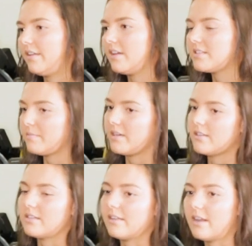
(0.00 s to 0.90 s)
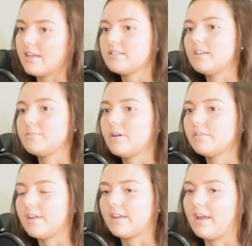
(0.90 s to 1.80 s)
I think that's the biggest thing that I see as well.
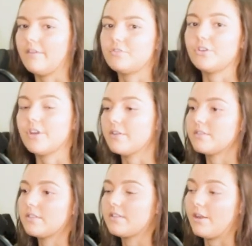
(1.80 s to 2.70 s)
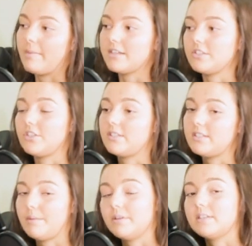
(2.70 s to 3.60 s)
Like, I have two girls that are about to
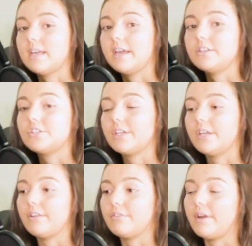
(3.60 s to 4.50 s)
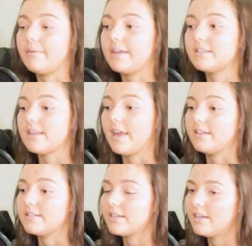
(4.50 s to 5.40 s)
step on stage in 3 weeks,
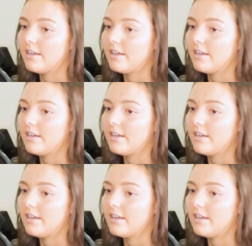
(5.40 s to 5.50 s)
and